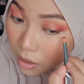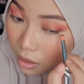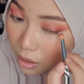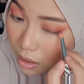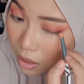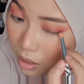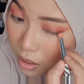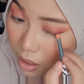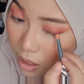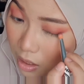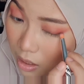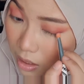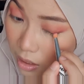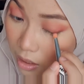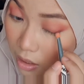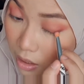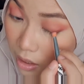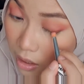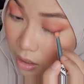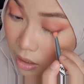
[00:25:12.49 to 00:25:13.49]
It is
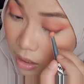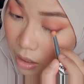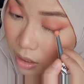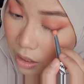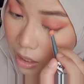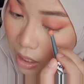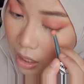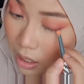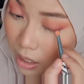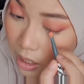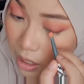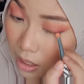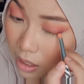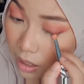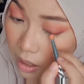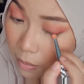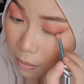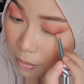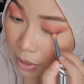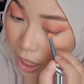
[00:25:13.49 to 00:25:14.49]
slightly a
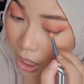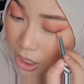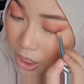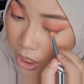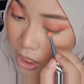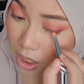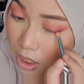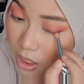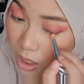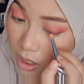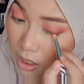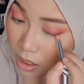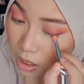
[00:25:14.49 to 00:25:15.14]
little patchy